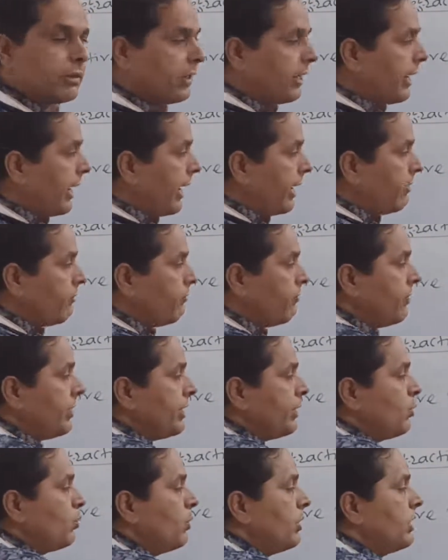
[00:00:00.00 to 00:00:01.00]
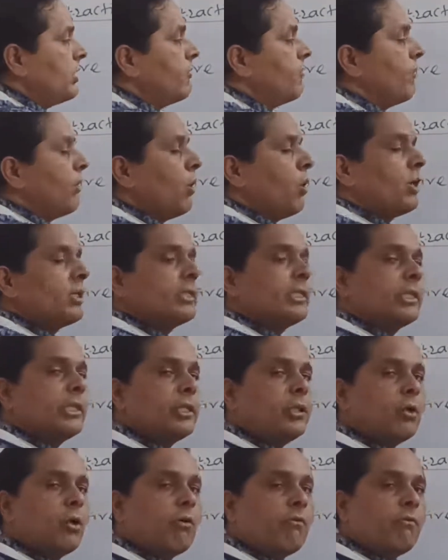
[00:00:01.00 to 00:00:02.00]
and V2 is
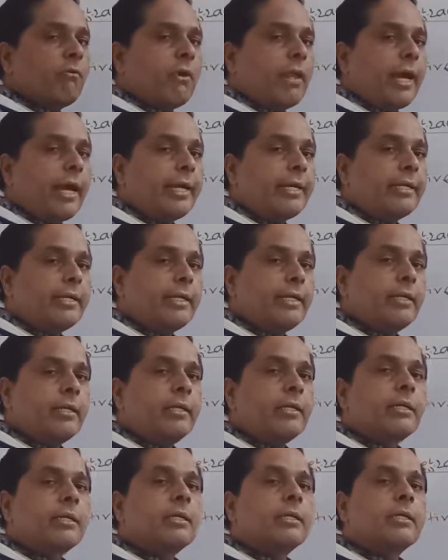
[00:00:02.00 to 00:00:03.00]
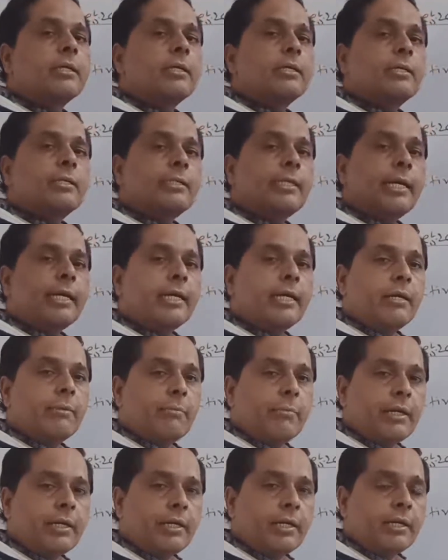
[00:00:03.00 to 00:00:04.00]
velocity of light in second
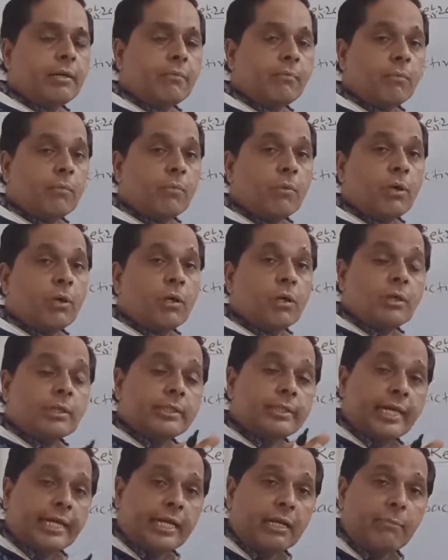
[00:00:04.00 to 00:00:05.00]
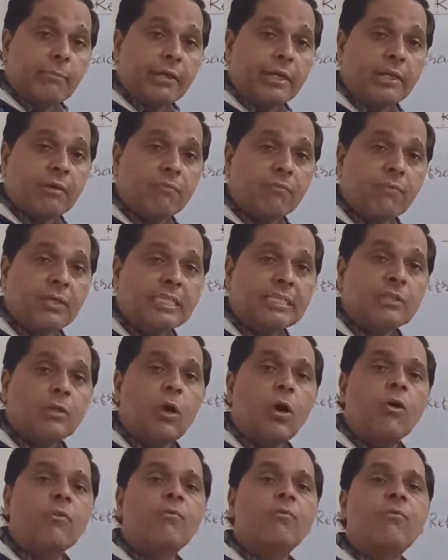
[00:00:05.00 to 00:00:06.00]
medium. Second medium means
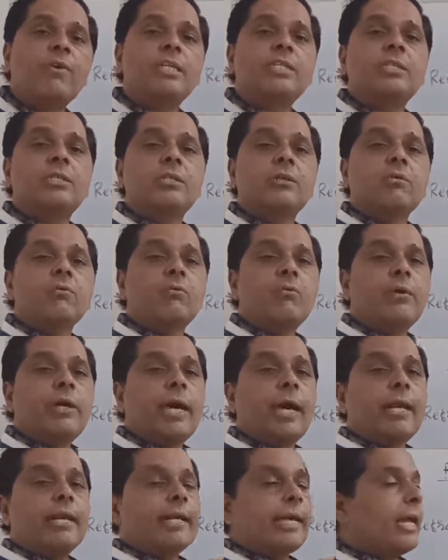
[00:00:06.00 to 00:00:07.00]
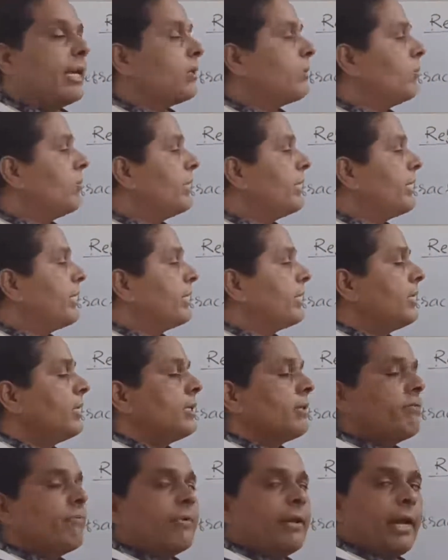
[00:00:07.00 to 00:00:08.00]
of which we are calculating the
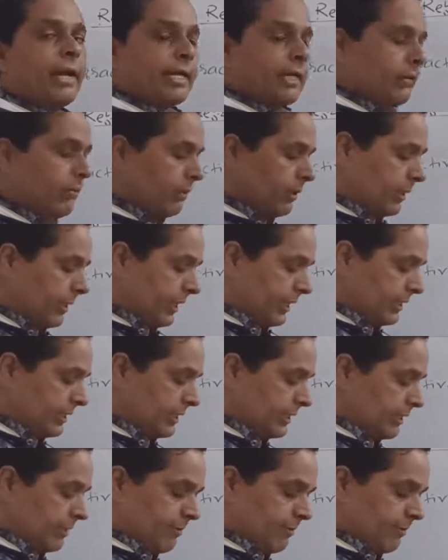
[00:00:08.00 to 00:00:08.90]
refractive index.